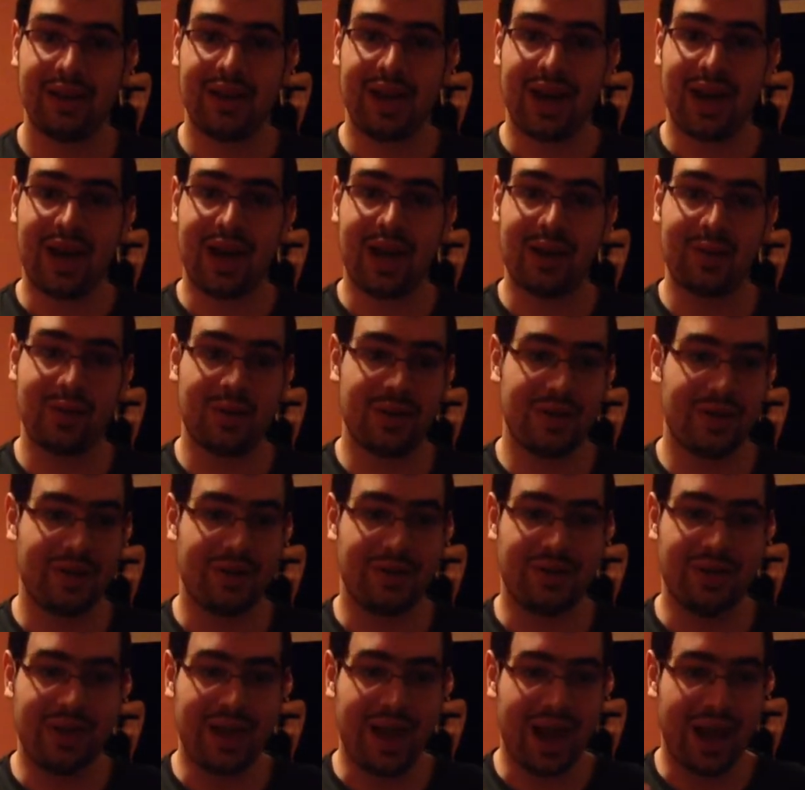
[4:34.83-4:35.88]
I would
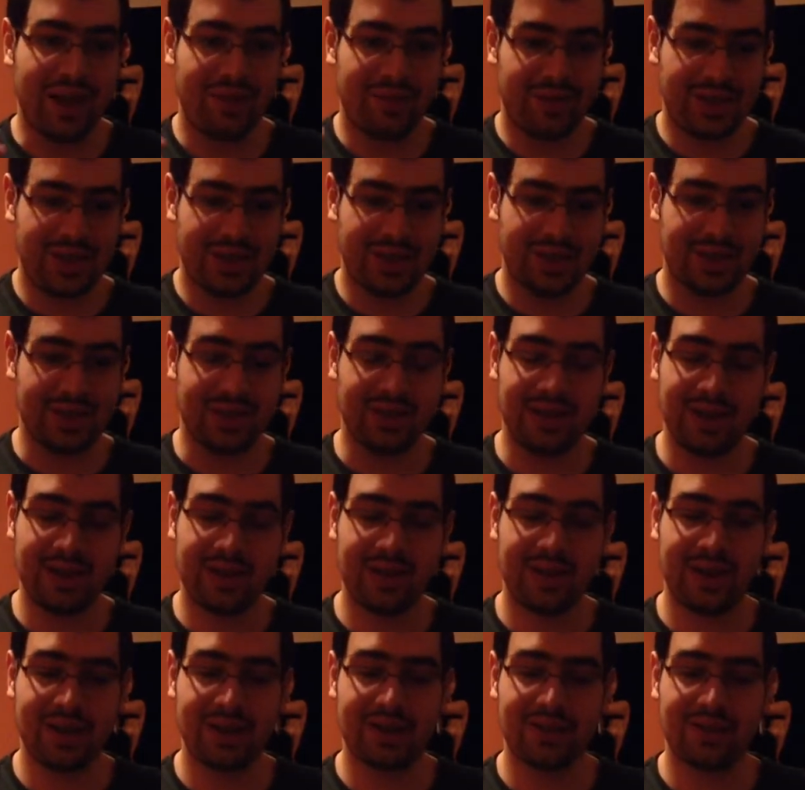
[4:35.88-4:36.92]
have these
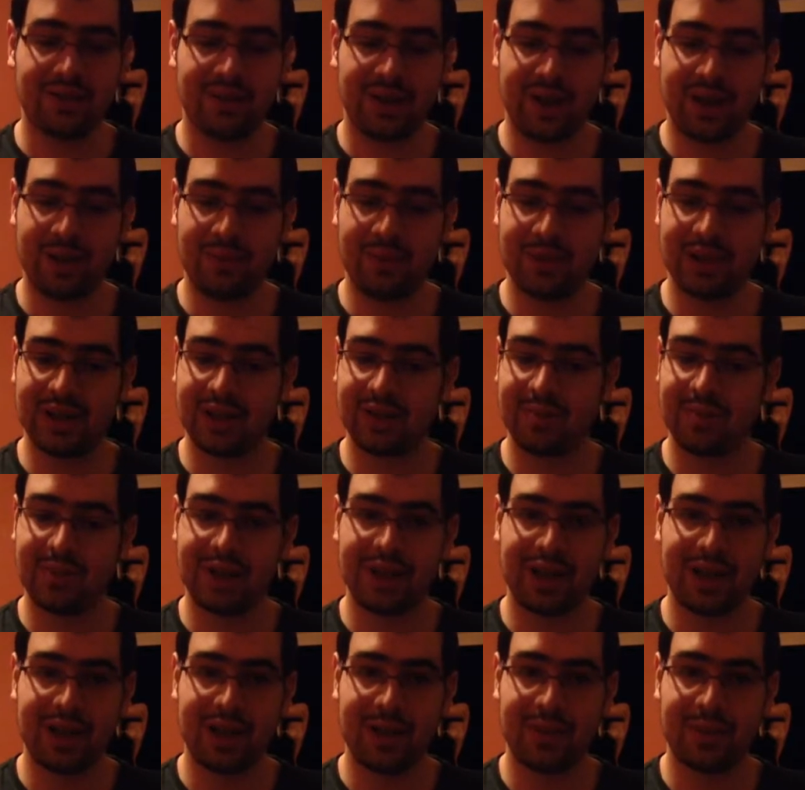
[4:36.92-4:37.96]
delirious dreams
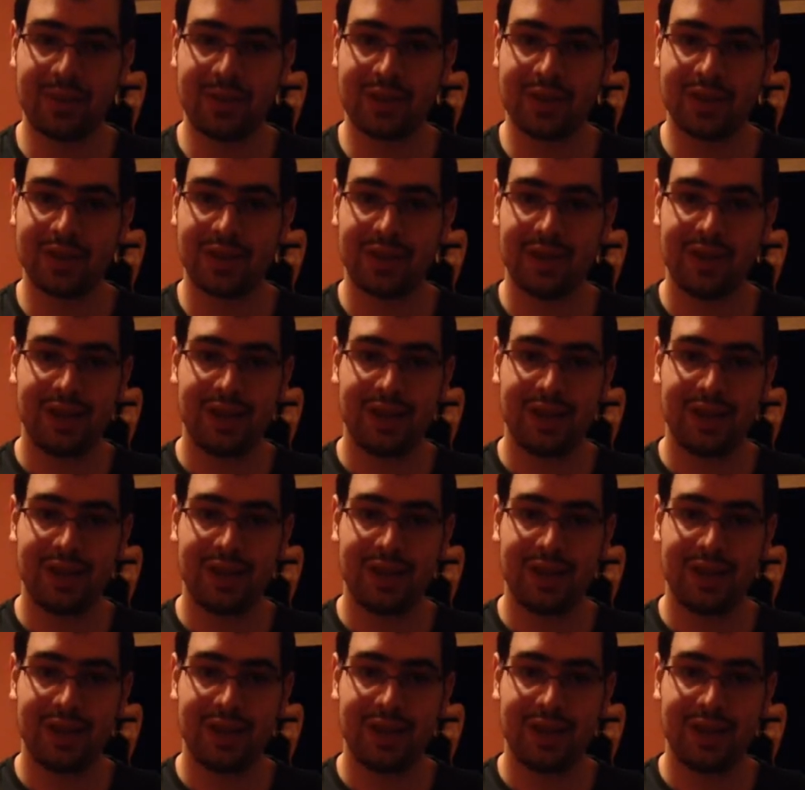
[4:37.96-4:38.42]
sometimes,